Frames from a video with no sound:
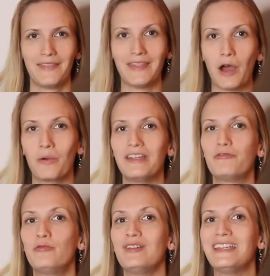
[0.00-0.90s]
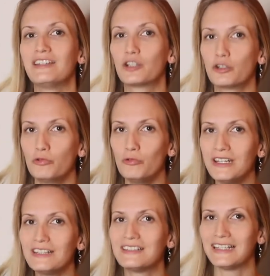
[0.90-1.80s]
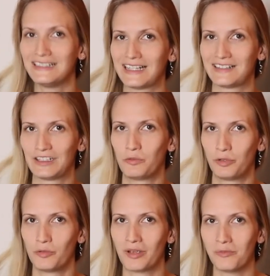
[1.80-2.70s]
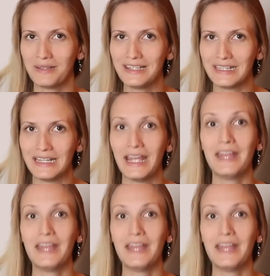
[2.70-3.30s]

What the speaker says: Now, if we increase the intestinal permeability,